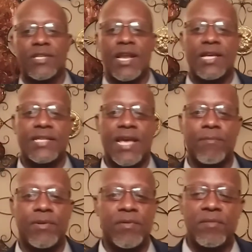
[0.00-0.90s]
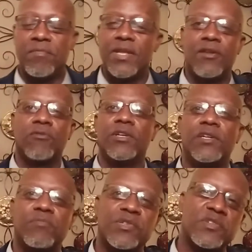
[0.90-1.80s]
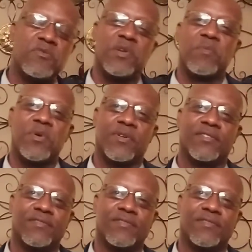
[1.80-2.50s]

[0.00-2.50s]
that has happened to men don't need to pursue anymore.